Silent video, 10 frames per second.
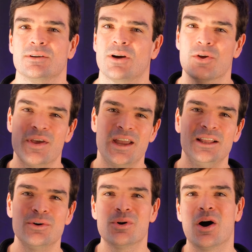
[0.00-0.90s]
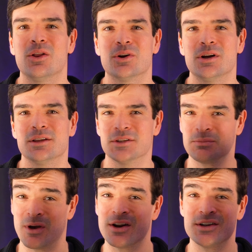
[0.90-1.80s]
Are the Halo collar and the
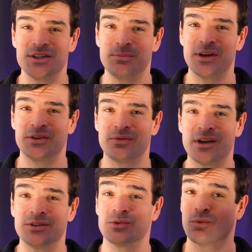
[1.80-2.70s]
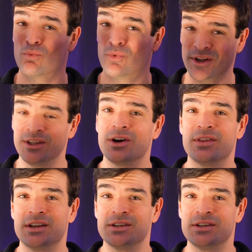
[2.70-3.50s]
SpotOn GPS fence really all that